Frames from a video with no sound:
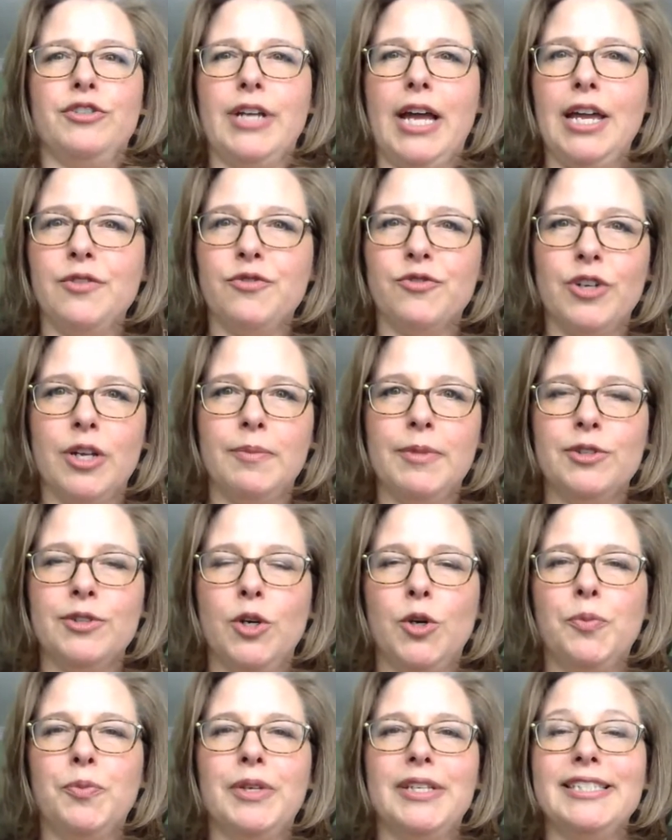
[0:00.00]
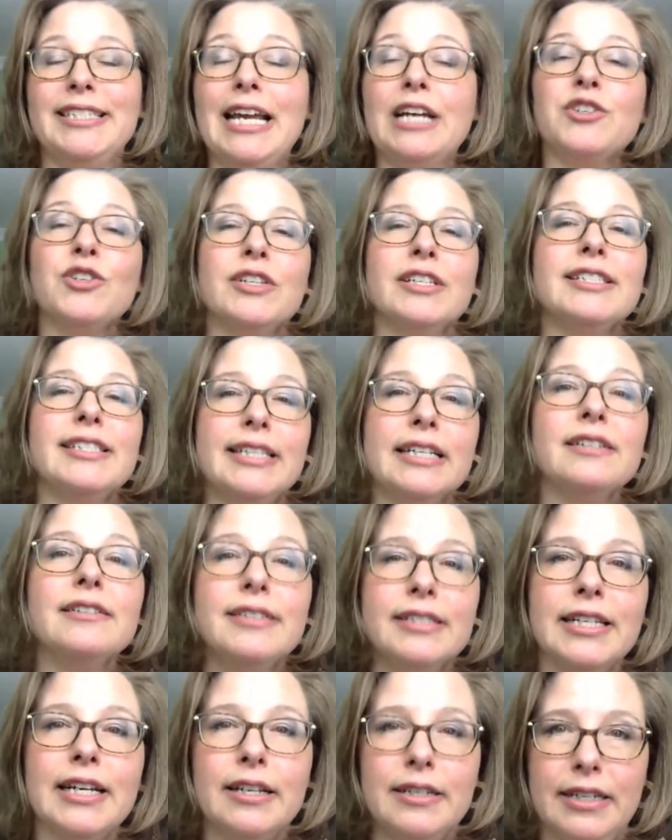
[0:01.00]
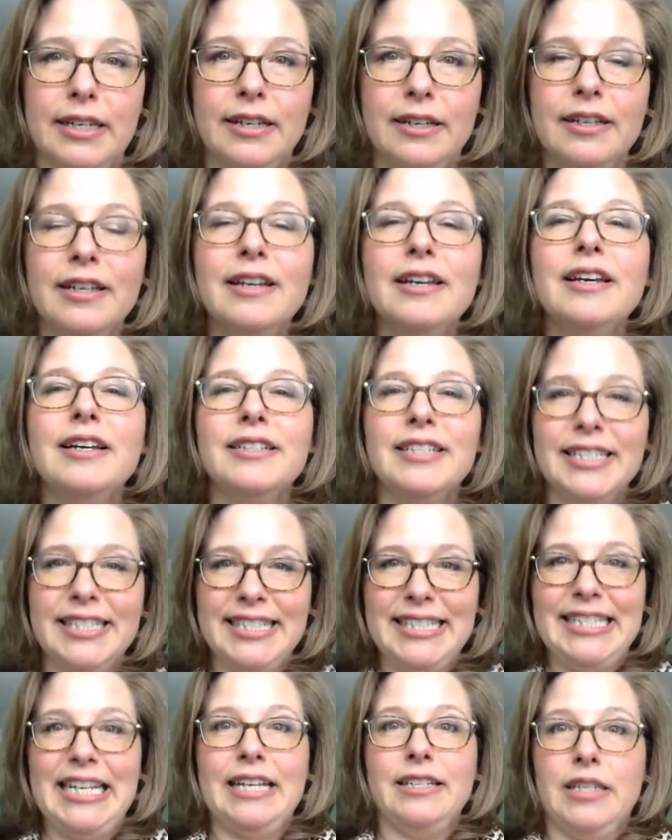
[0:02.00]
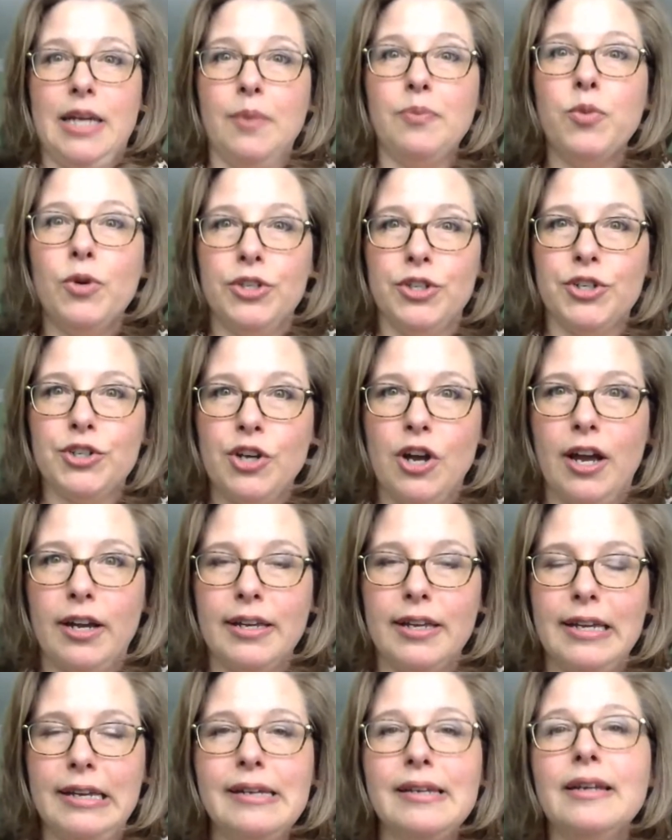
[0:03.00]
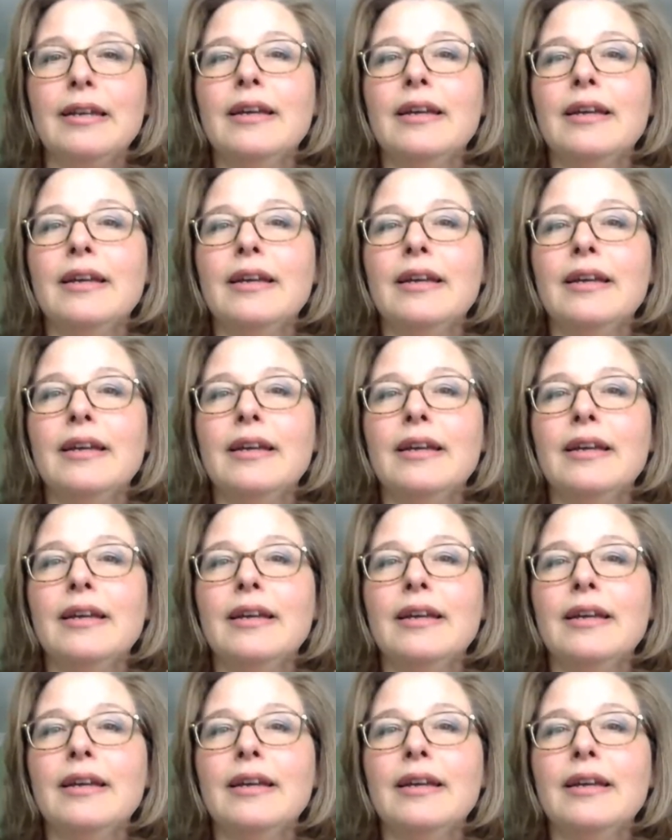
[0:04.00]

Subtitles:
diaphragm is open. It's actually a sales technique to stand up when you're talking,